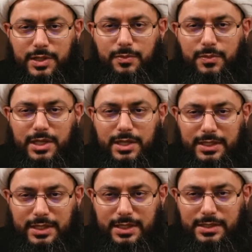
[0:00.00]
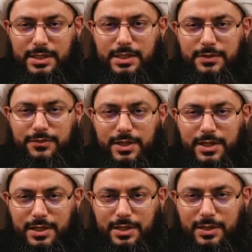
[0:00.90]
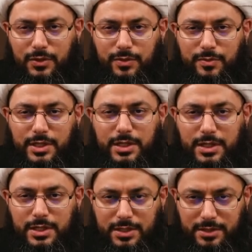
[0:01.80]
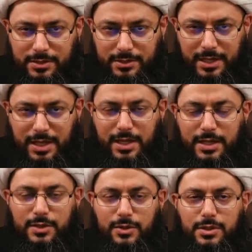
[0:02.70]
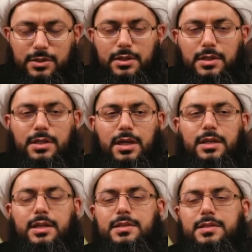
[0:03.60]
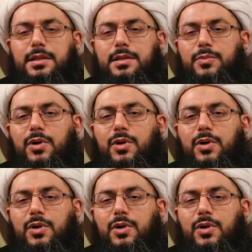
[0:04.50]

was unable to carry out a certain uh, duty in terms of uh,